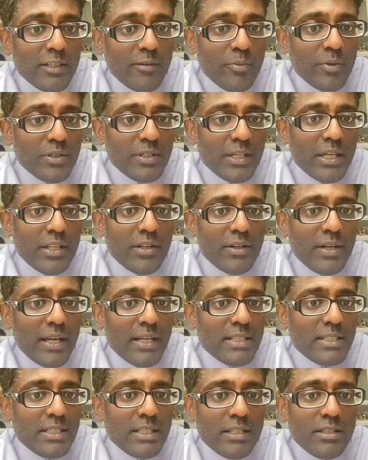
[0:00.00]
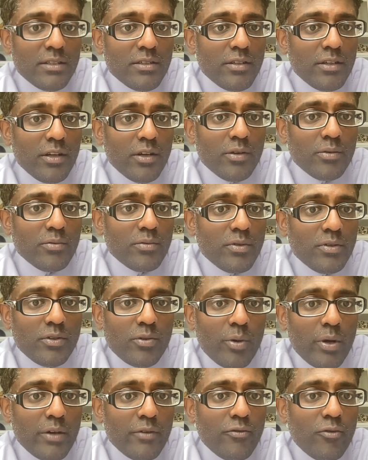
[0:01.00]
They put together
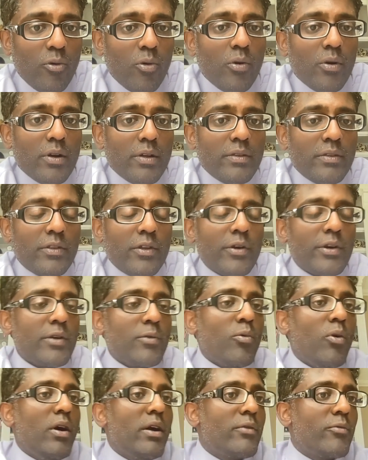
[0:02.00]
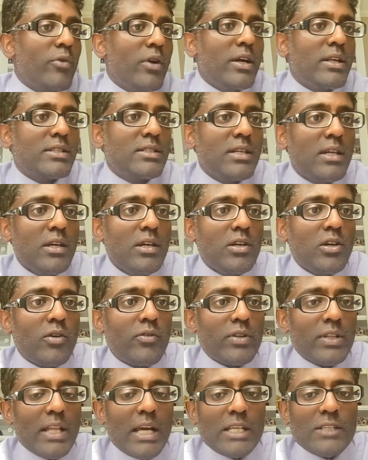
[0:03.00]
24 and 31 runs
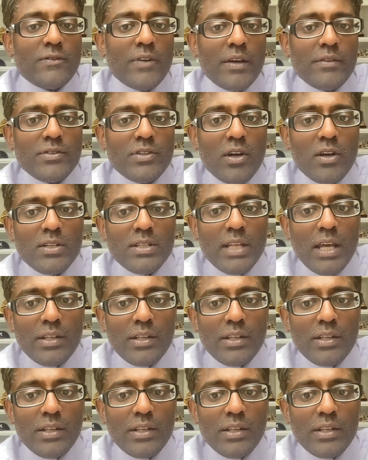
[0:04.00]
over the last five starts.